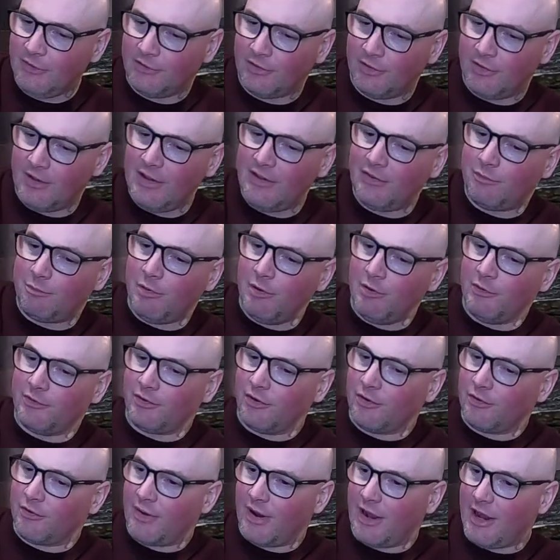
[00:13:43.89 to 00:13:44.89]
So these
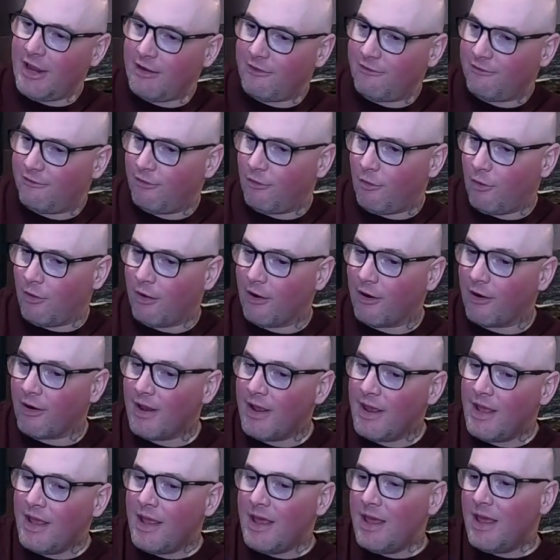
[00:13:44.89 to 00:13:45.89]
boots are great
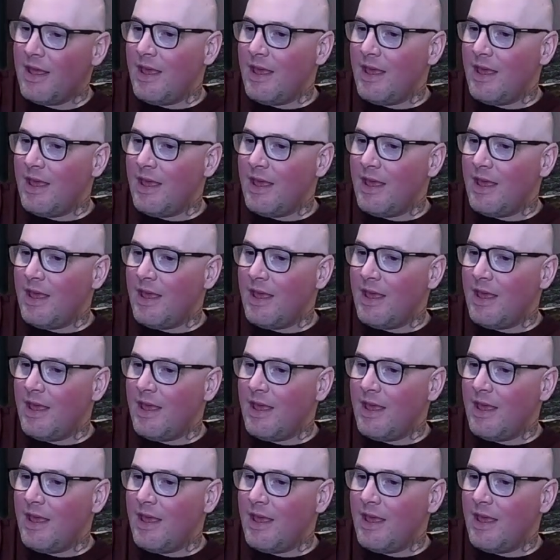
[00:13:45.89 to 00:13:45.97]
for